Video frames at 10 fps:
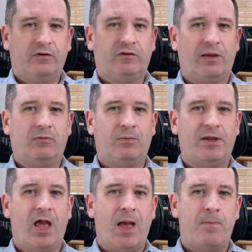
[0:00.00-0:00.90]
seemed to
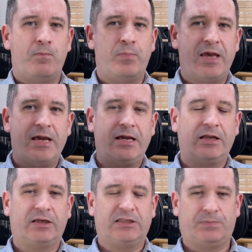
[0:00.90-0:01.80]
be big and
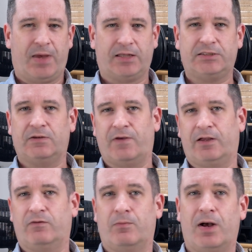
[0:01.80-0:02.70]
expansive out
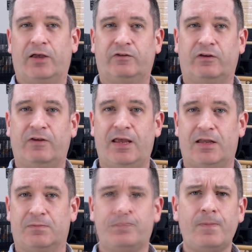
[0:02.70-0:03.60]
of the Master
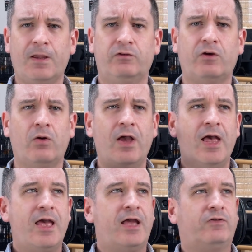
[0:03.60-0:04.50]
10. So
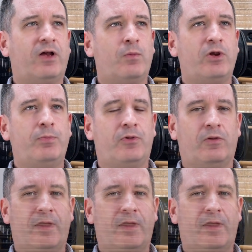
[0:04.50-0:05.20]
it's like when you put on the